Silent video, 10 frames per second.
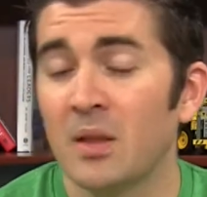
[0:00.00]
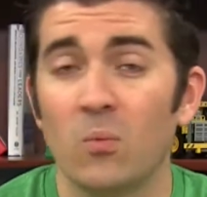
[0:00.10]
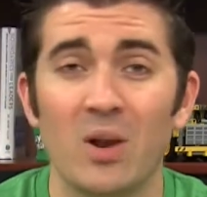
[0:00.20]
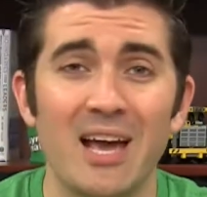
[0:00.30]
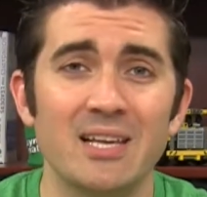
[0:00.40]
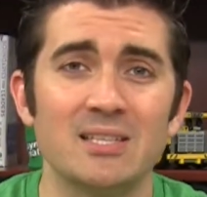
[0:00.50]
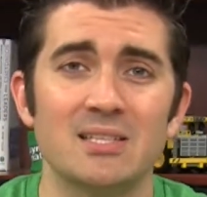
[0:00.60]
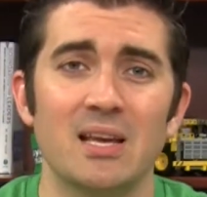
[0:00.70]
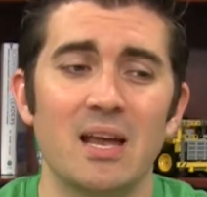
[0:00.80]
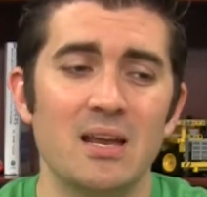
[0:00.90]
What I can
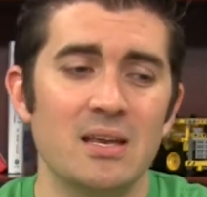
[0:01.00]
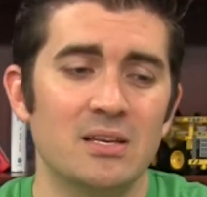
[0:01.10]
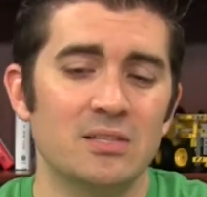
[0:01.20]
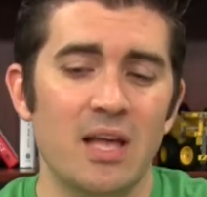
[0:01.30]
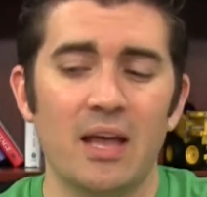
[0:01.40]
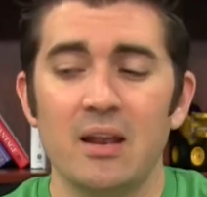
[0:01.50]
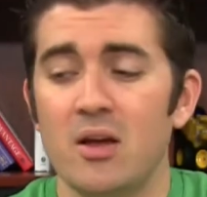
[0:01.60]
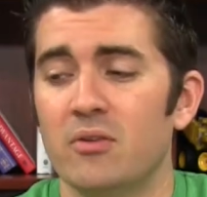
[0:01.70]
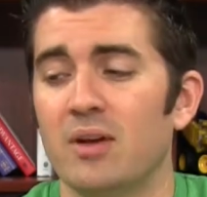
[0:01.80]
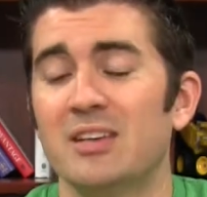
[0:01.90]
say is that
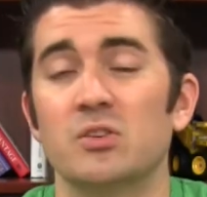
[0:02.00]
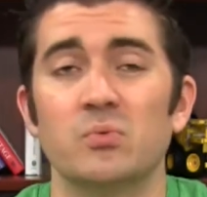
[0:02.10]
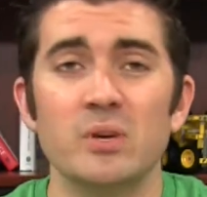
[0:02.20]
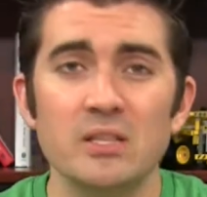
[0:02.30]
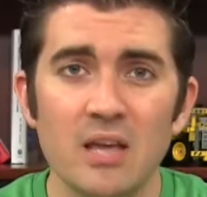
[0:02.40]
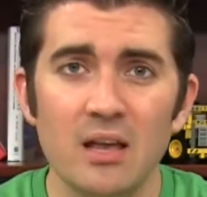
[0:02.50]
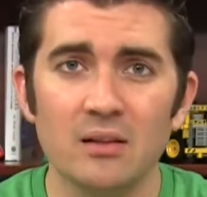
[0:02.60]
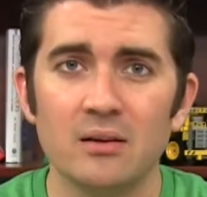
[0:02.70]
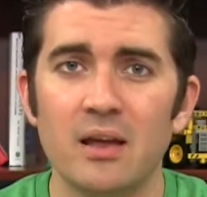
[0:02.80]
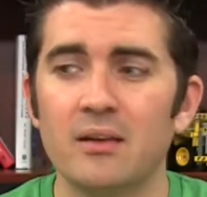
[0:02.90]
as a
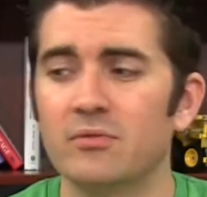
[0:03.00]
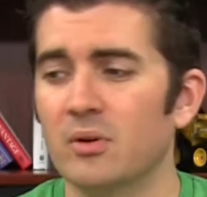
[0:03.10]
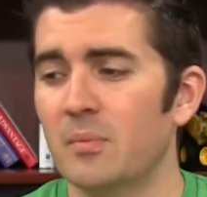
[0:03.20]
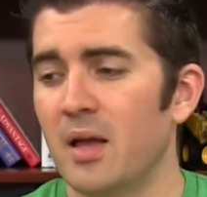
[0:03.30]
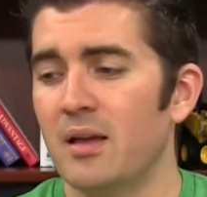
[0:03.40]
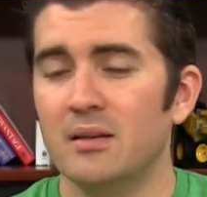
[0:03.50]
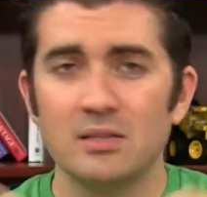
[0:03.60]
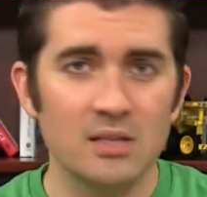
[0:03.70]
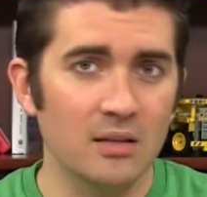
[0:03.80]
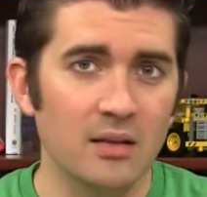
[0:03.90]
retailer and from
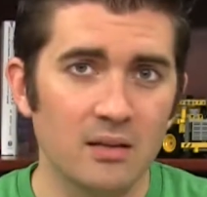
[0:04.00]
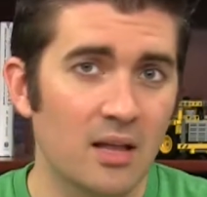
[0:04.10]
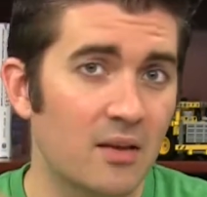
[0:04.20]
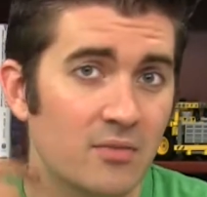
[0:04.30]
selling a lot